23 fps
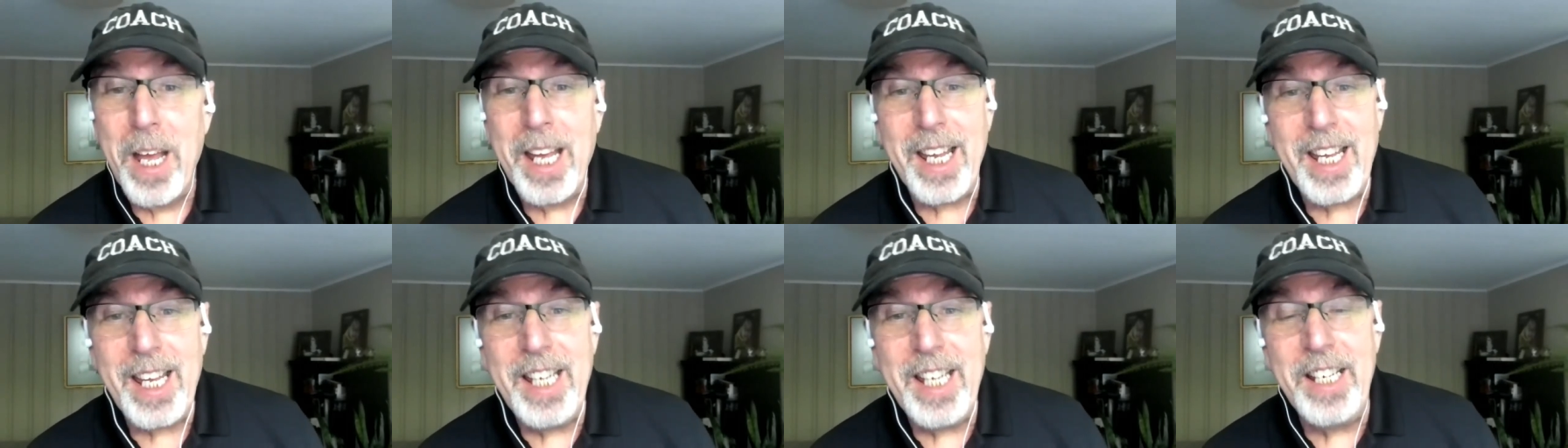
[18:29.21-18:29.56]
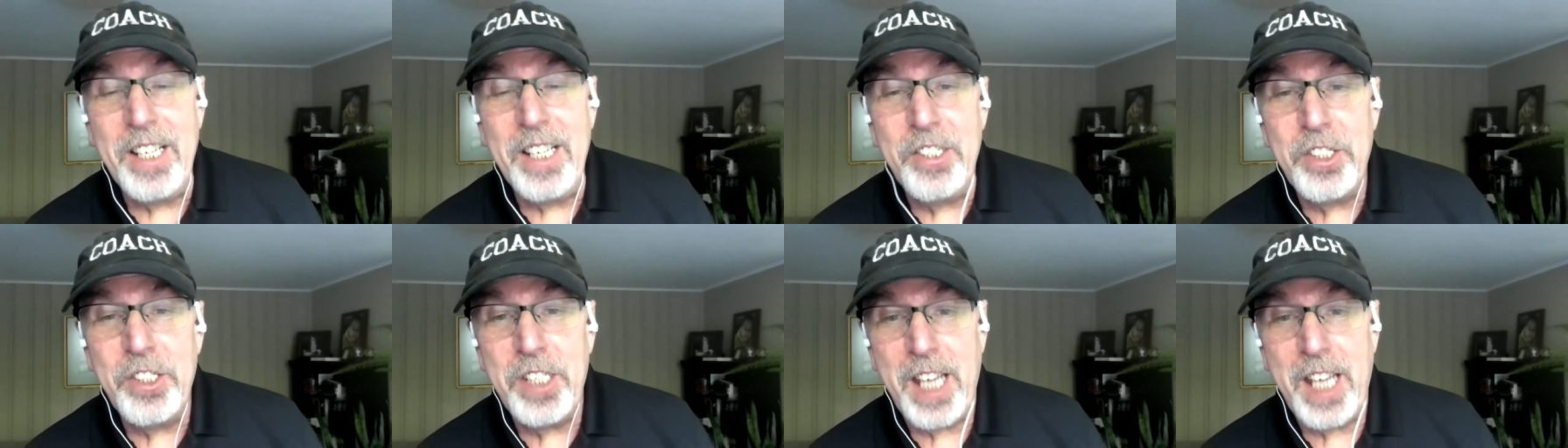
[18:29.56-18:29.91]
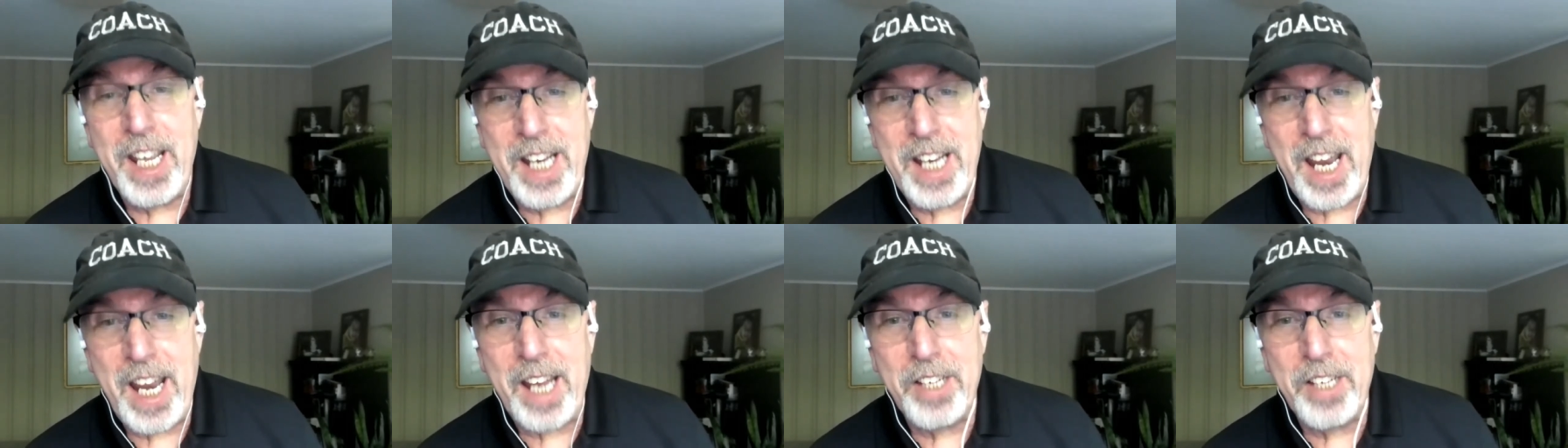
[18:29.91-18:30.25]
in his
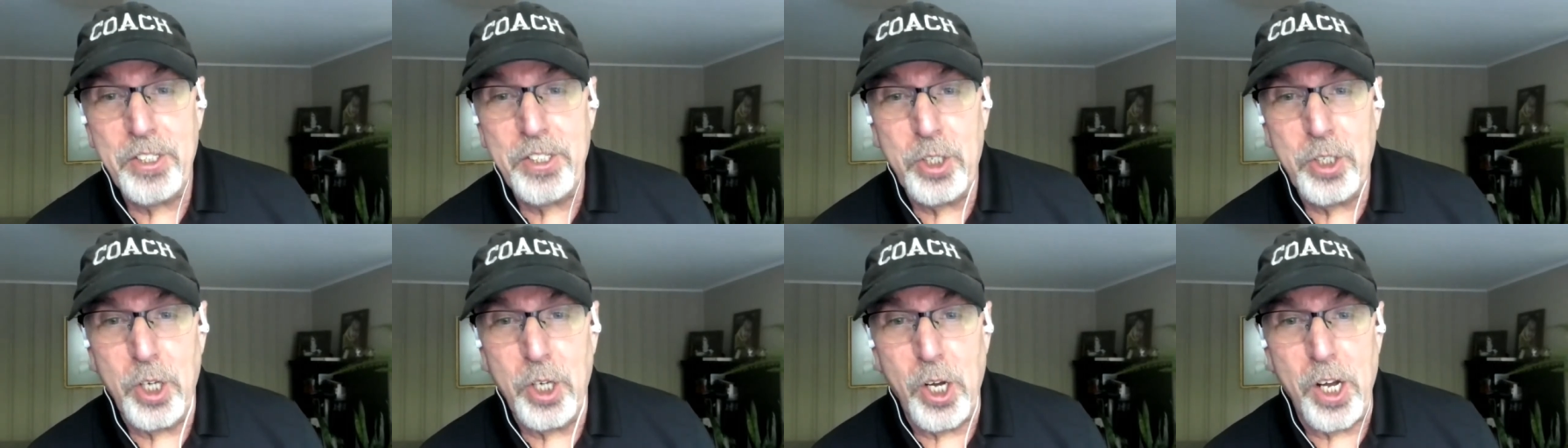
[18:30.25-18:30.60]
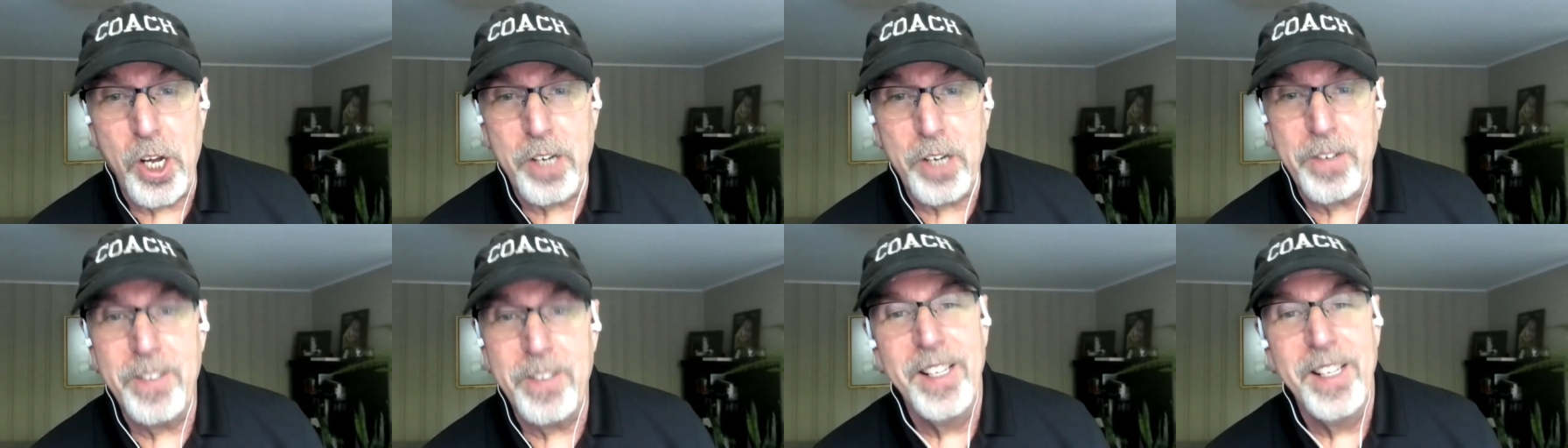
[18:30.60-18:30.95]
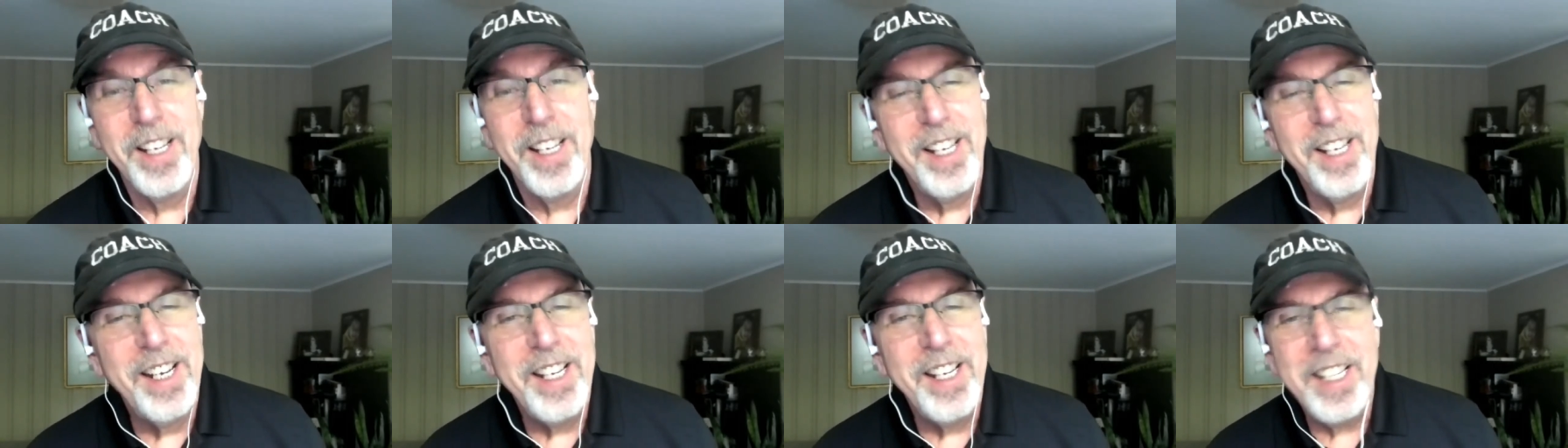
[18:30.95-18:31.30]
TEDx talk,
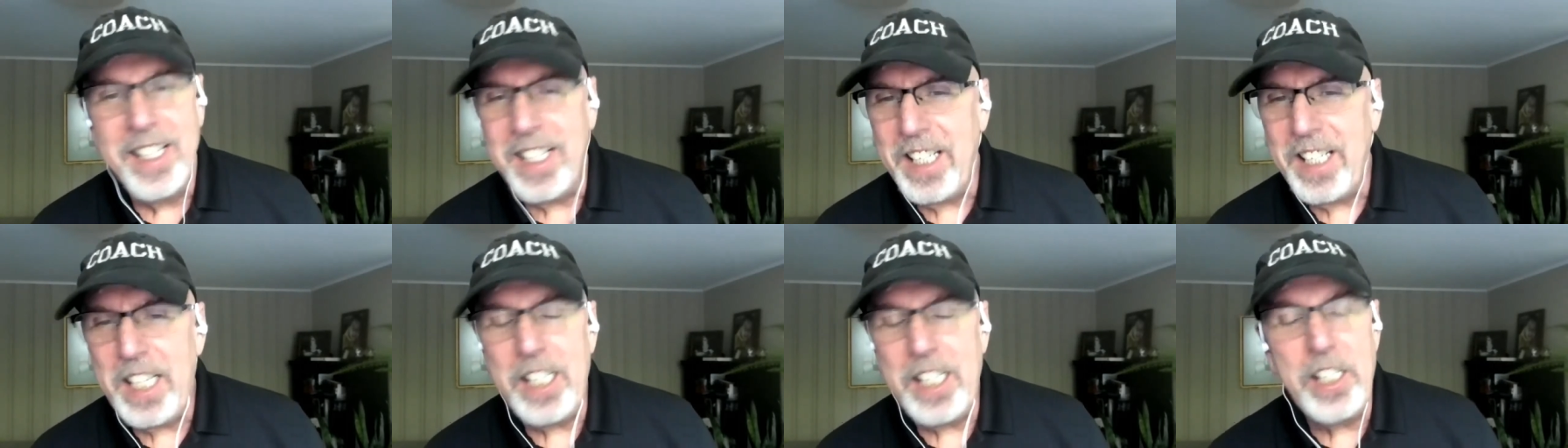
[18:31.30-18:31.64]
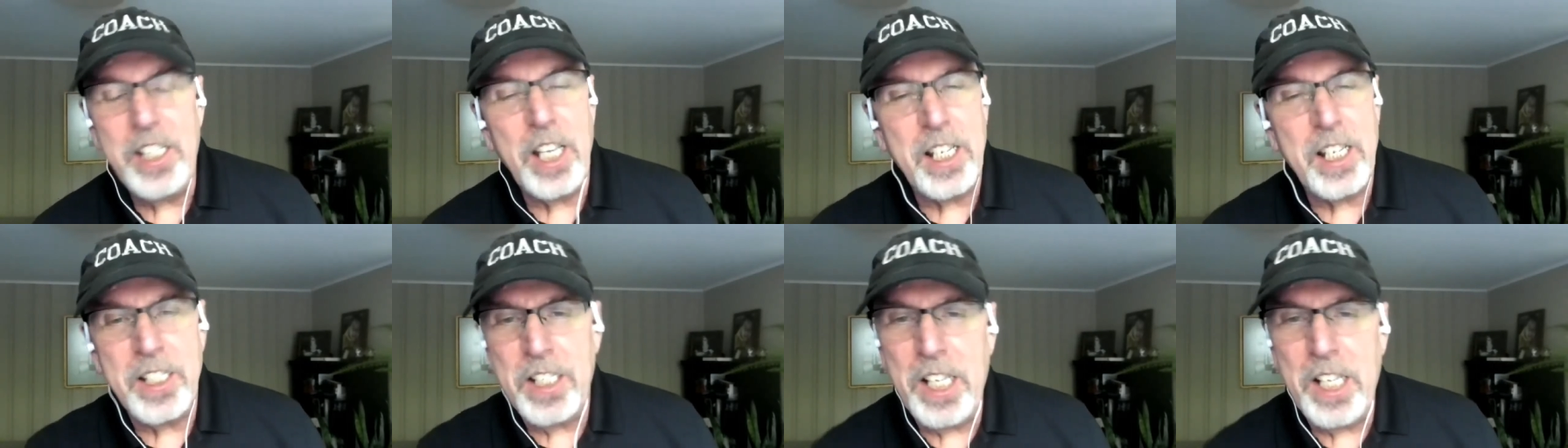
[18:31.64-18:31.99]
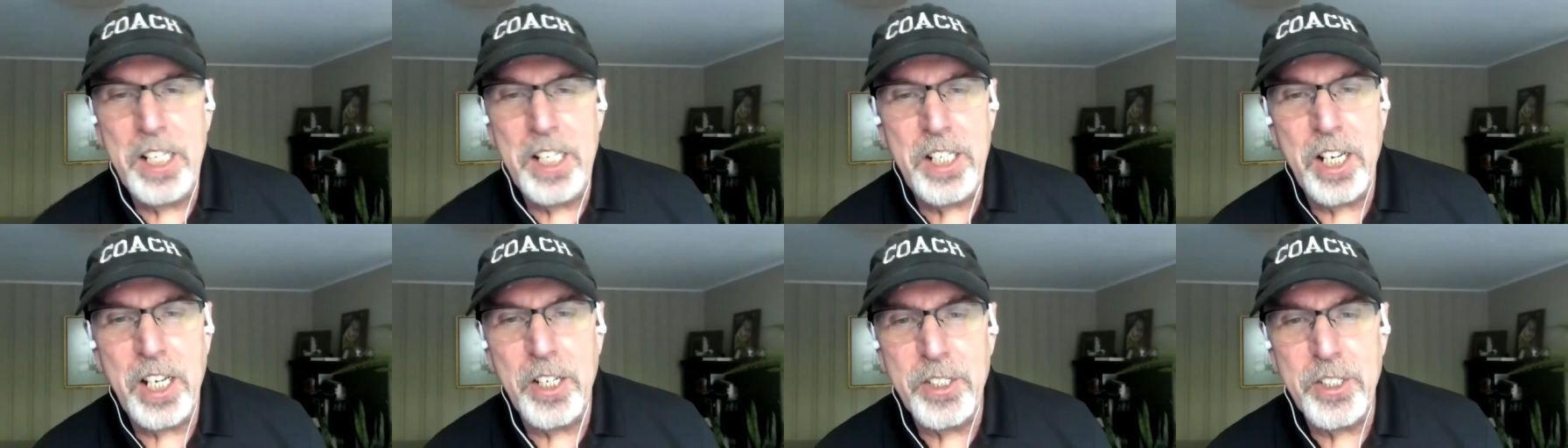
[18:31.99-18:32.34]
he tells he
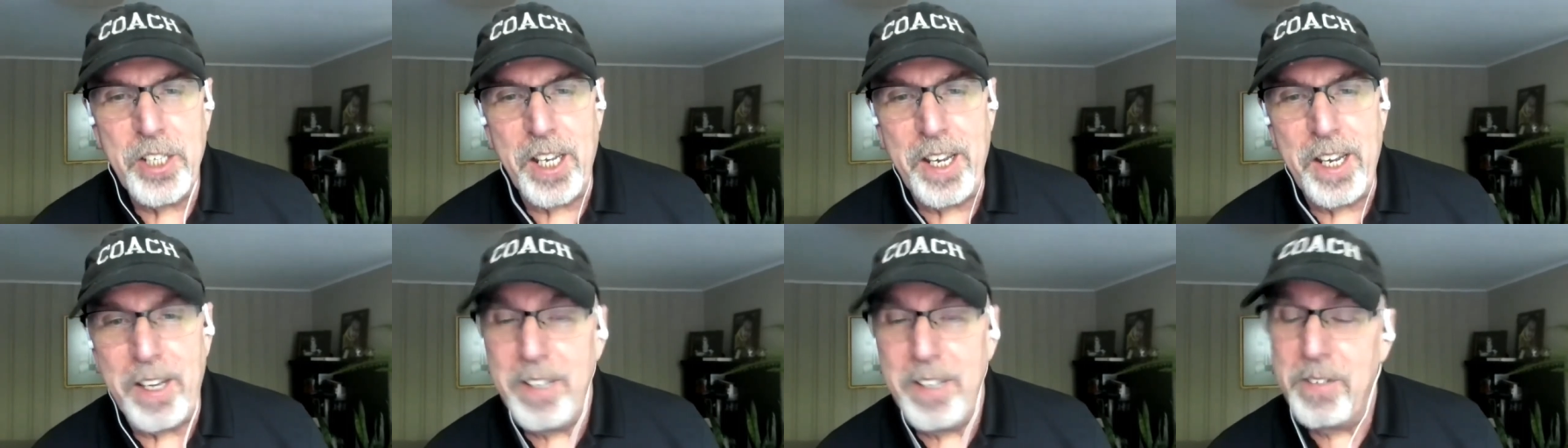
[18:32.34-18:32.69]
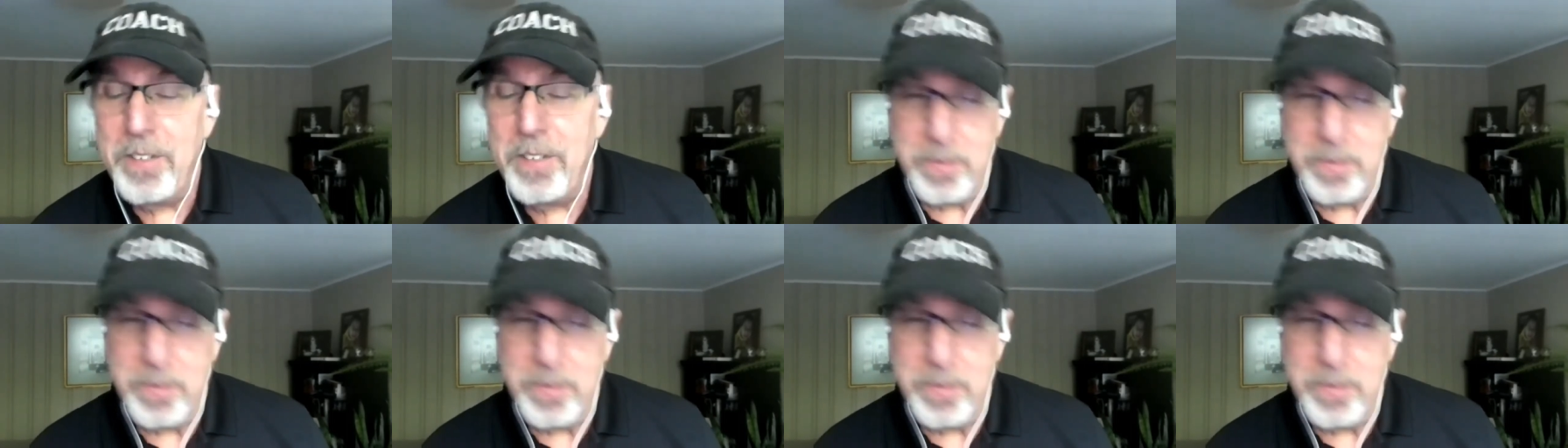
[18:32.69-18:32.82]
tells a